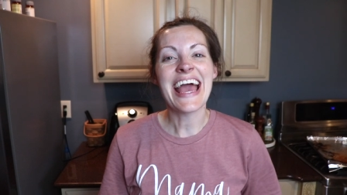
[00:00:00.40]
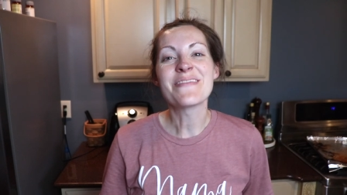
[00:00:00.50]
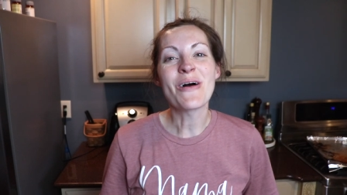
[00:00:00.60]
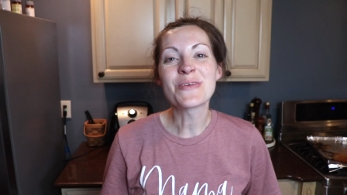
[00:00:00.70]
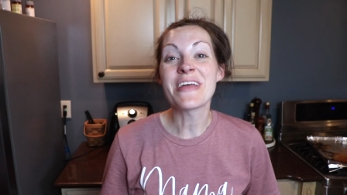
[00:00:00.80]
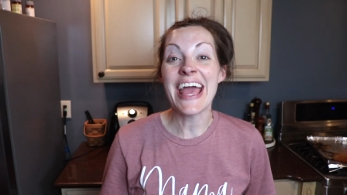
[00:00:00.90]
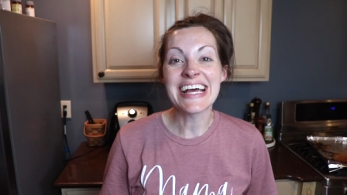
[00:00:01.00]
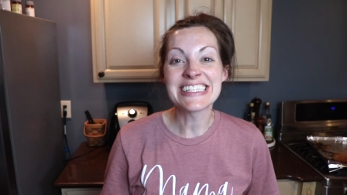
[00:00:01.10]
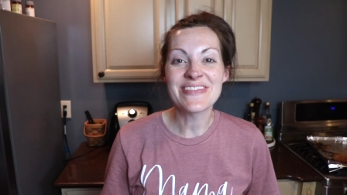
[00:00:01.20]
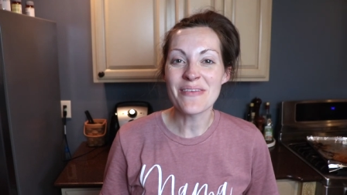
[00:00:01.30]
and welcome to
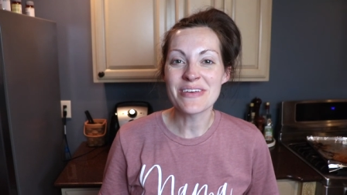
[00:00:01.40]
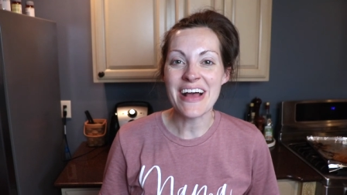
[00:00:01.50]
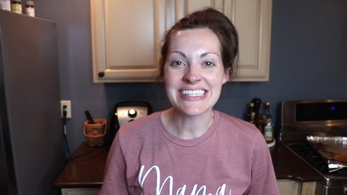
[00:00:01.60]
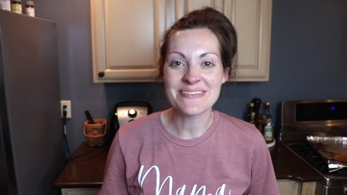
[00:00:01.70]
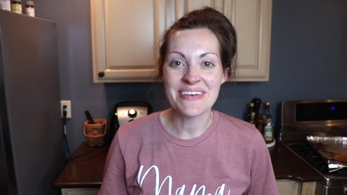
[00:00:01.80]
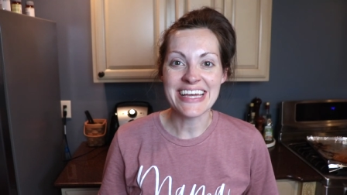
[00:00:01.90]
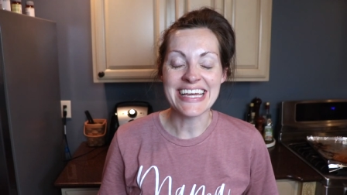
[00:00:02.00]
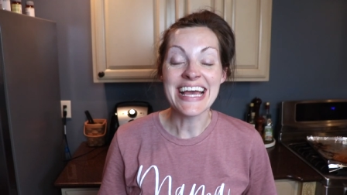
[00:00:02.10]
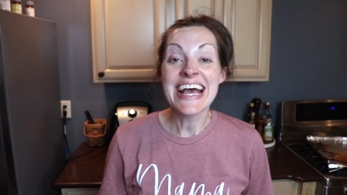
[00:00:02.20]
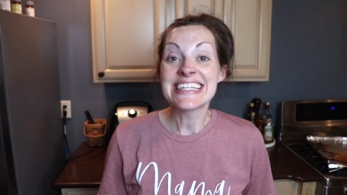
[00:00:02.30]
Anne's Family Recipe.